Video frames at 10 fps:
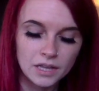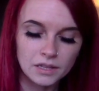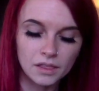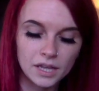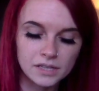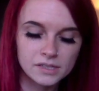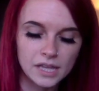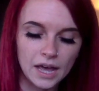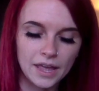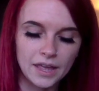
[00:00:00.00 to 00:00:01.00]
the things
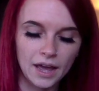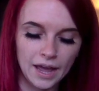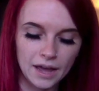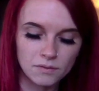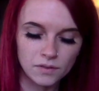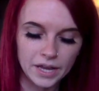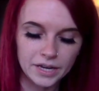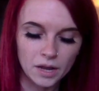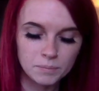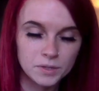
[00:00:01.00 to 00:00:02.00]
that I have
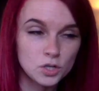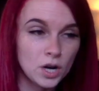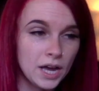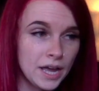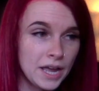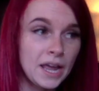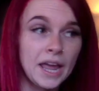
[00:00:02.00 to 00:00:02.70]
lined up to try,